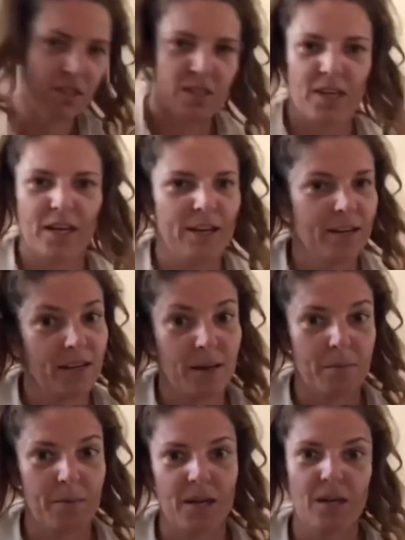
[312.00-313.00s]
kind of
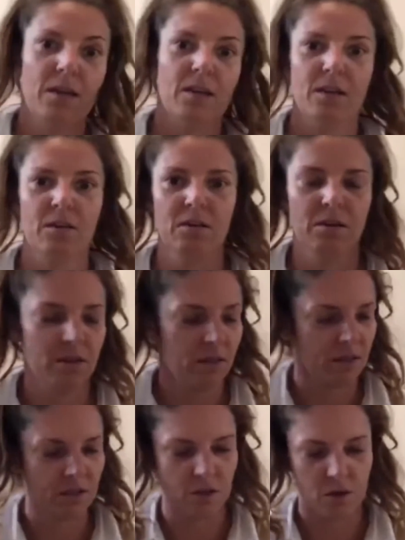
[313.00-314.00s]
keep me,
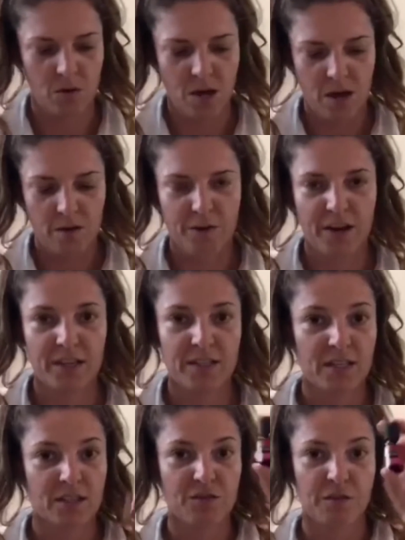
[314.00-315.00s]
so
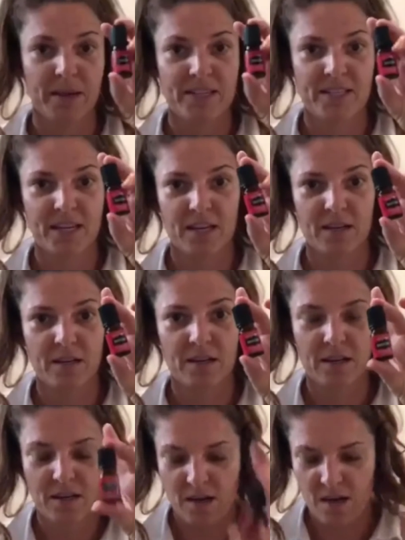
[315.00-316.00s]
frankincense for my skin,
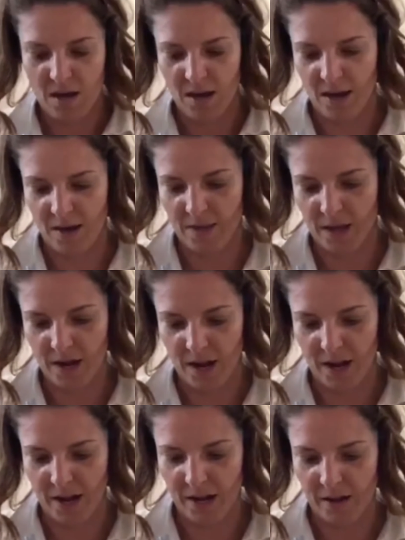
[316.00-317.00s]
and then
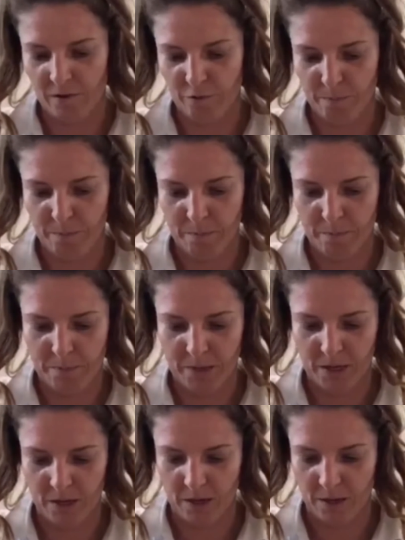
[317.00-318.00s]
I've
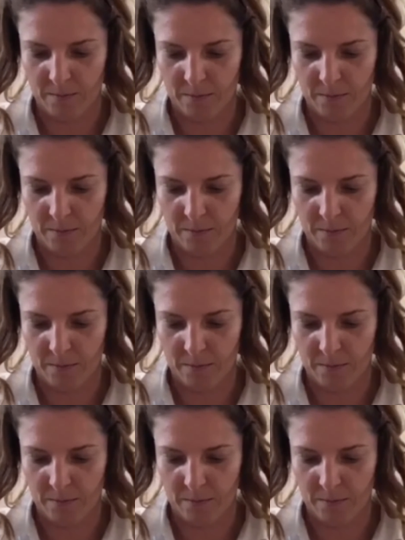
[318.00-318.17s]
been in